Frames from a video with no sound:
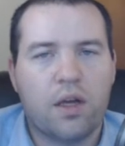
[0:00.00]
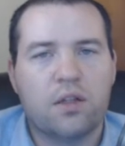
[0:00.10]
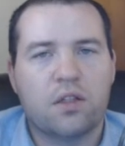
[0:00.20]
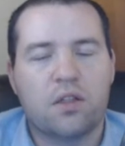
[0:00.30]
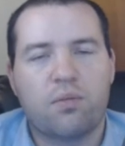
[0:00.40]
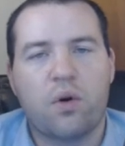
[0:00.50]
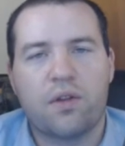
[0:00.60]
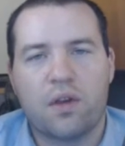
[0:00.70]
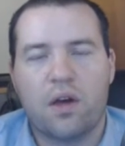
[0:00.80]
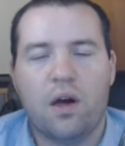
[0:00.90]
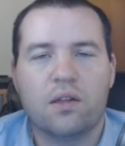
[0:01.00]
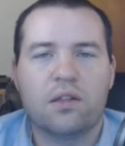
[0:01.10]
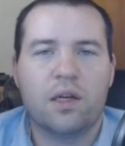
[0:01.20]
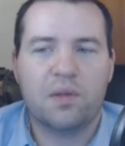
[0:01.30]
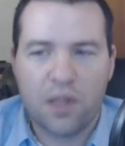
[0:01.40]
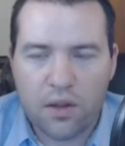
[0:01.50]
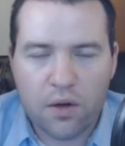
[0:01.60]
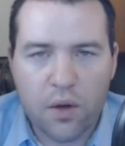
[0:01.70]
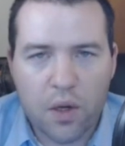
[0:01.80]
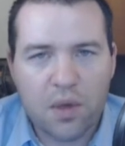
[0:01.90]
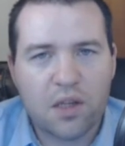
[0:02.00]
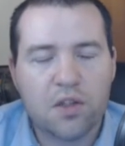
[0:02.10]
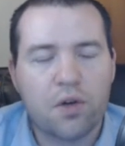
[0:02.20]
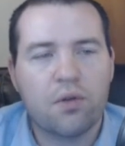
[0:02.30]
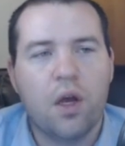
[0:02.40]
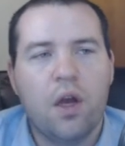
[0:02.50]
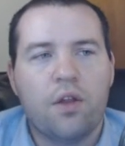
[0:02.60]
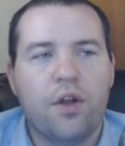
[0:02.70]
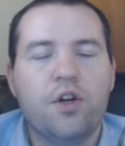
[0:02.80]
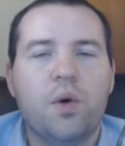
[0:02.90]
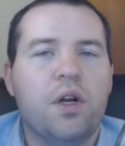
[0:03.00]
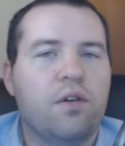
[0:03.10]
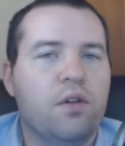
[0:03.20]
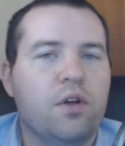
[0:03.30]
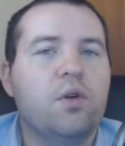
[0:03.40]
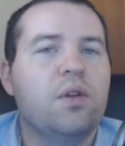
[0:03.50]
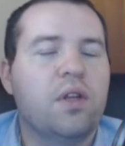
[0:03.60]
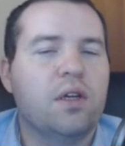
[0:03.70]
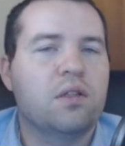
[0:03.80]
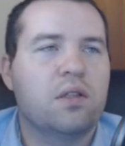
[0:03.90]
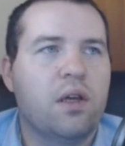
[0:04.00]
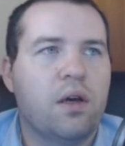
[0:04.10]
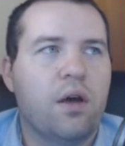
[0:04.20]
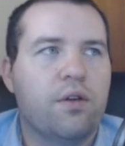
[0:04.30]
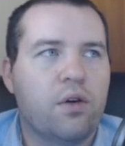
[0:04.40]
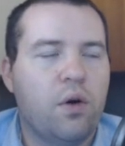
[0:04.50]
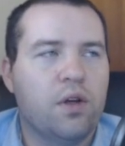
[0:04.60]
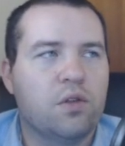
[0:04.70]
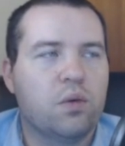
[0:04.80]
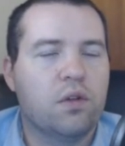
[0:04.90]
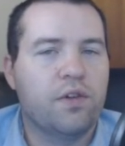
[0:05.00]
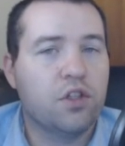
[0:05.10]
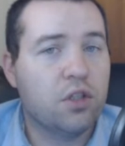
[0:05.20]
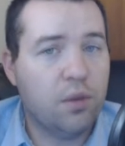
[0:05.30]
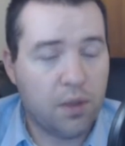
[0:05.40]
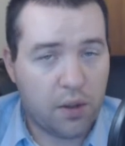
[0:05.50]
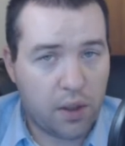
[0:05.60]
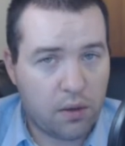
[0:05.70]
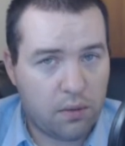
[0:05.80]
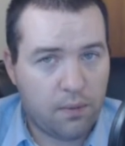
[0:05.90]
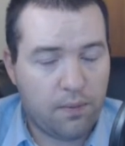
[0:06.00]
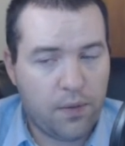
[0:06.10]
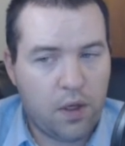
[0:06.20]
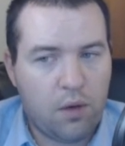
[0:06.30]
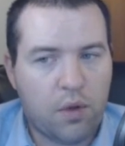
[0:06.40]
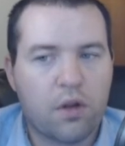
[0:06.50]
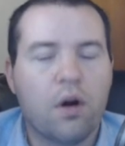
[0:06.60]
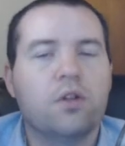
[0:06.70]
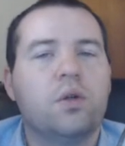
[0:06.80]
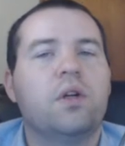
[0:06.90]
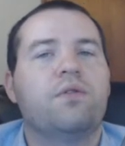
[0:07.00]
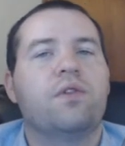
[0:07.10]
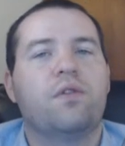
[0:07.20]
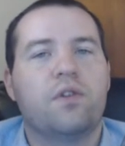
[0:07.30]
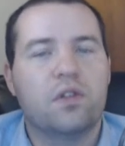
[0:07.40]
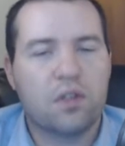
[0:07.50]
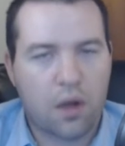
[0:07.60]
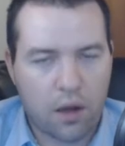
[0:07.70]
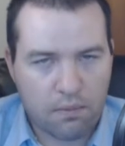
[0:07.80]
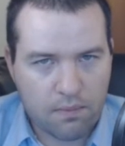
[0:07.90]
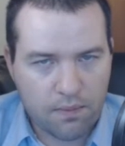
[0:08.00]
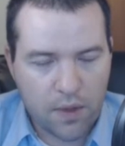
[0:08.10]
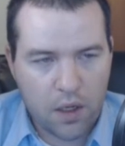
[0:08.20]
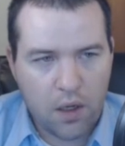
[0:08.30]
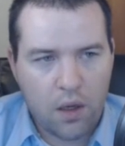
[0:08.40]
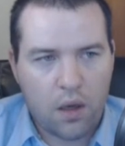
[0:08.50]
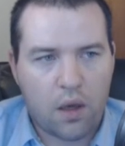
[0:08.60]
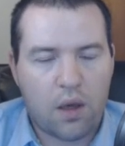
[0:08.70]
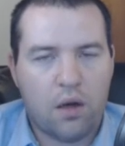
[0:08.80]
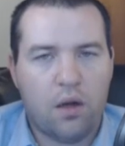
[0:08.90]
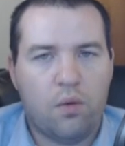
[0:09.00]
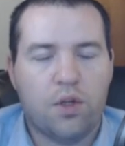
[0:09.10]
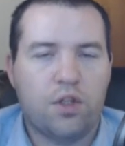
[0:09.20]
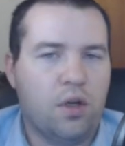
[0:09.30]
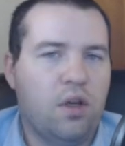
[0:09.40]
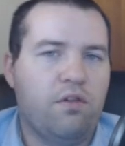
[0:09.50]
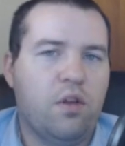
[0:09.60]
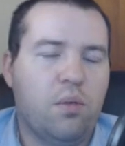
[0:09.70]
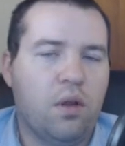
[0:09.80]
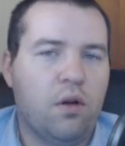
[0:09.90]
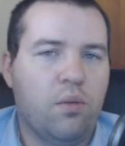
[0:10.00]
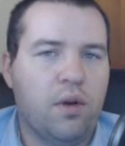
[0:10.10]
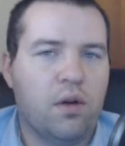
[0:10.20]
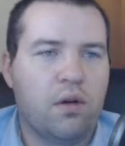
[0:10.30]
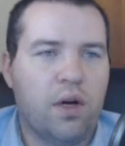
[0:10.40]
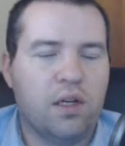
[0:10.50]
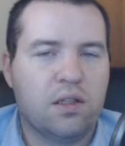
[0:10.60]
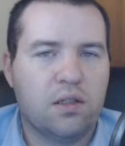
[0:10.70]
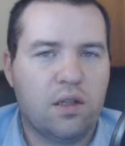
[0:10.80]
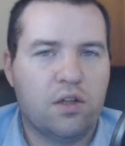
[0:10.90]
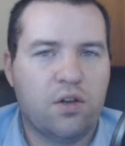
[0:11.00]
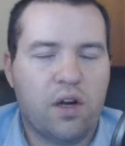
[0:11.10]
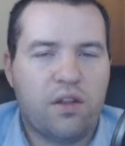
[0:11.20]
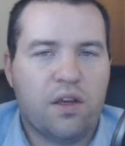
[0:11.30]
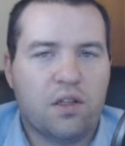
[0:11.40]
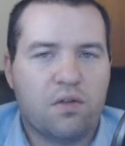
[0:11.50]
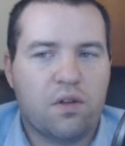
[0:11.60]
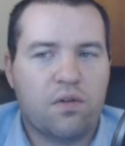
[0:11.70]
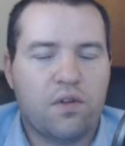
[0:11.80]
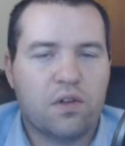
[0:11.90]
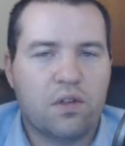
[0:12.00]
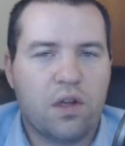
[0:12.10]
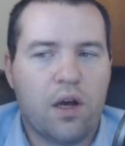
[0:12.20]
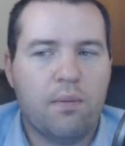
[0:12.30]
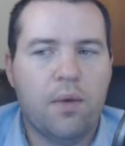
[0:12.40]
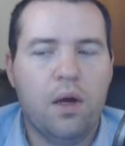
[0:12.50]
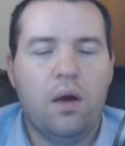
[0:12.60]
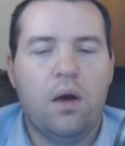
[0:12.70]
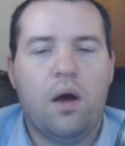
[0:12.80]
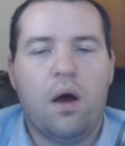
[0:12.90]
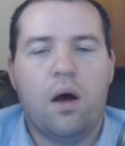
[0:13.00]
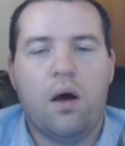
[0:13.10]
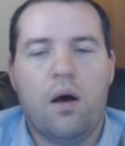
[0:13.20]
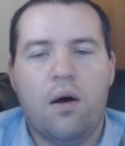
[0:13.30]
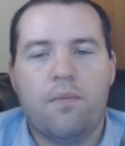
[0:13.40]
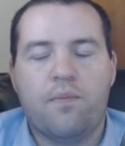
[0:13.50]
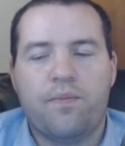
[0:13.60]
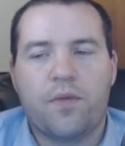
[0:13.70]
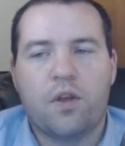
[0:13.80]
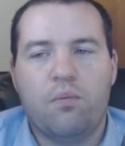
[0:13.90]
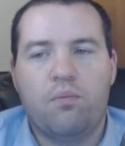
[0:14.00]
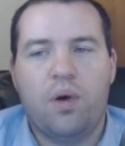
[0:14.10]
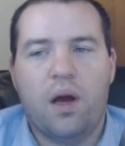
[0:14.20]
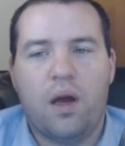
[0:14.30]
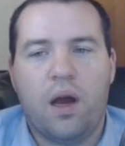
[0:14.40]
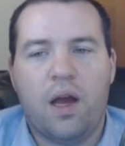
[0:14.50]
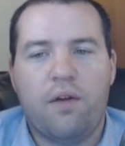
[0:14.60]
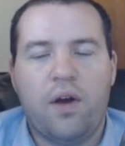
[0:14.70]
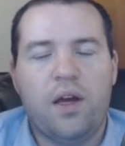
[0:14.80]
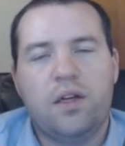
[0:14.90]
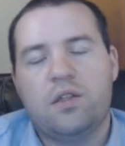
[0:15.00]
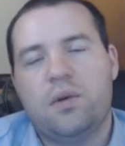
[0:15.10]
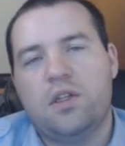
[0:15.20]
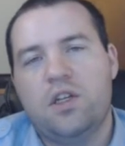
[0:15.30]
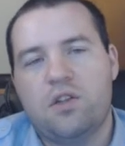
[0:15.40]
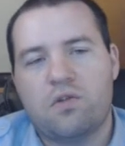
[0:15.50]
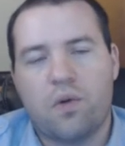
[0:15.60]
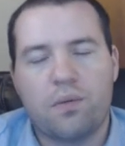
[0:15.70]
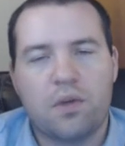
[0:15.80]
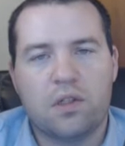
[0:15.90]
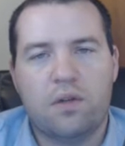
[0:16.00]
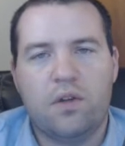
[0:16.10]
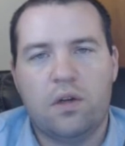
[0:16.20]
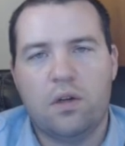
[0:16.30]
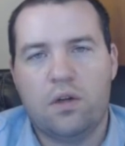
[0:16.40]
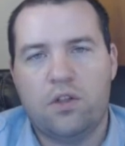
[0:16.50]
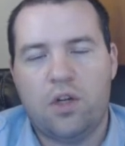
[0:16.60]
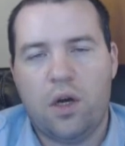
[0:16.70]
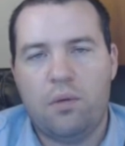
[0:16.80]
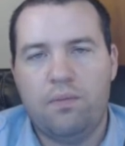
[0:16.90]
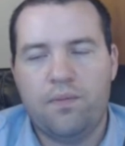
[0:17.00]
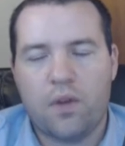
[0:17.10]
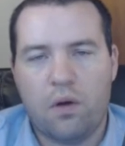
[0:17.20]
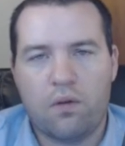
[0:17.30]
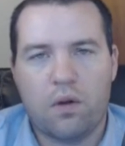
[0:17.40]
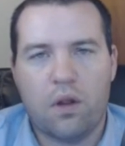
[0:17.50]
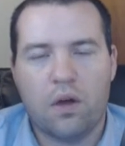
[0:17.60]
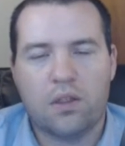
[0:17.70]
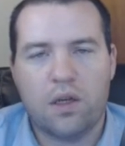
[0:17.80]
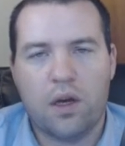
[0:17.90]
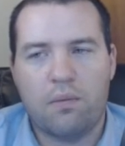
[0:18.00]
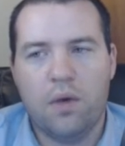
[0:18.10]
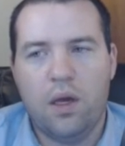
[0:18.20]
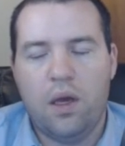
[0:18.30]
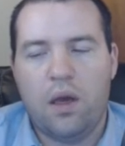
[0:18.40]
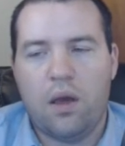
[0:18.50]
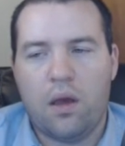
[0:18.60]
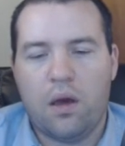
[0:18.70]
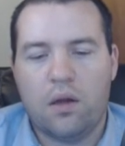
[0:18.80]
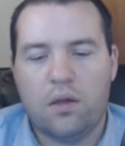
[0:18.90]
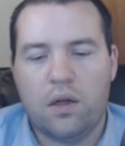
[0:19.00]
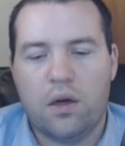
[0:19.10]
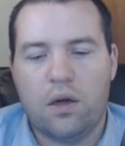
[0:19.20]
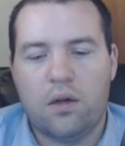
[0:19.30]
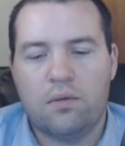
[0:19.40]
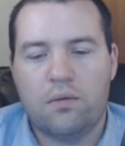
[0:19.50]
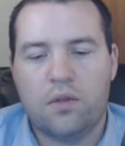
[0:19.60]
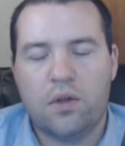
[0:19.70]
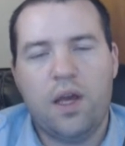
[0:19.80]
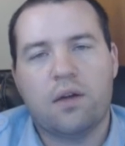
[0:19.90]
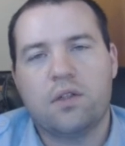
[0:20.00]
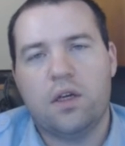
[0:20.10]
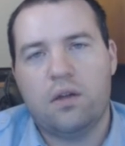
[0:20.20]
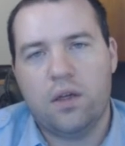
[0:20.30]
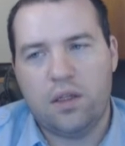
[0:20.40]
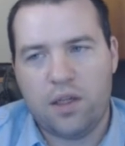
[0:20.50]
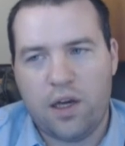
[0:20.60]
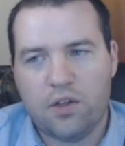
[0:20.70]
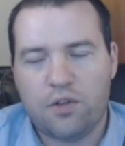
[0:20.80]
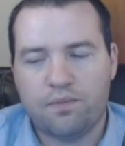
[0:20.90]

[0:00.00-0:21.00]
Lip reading: to support the concepts that they're doing, because they're doing things that other coins will eventually be doing, but they're all doing it for the first time. And we should give them a little bit of grace as they try things for the first time. But I have high expectations for them because they've done a good job over a long time. And so, yeah, take a look at Dash.